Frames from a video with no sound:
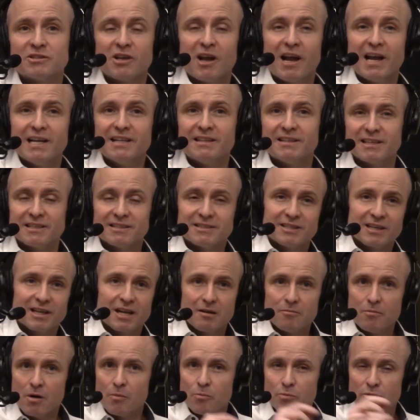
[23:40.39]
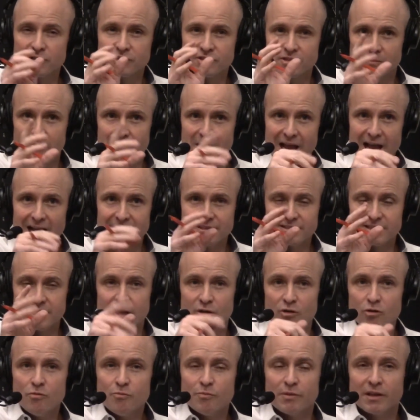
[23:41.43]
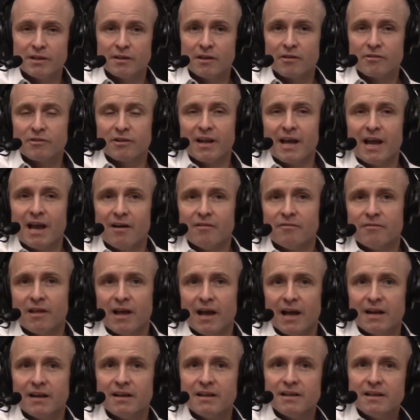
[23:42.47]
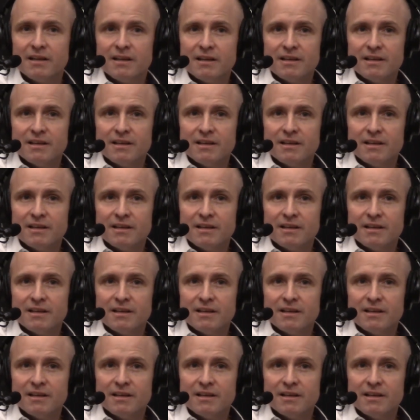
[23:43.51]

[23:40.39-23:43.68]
scientists to come up with some nasty goop that doesn't have that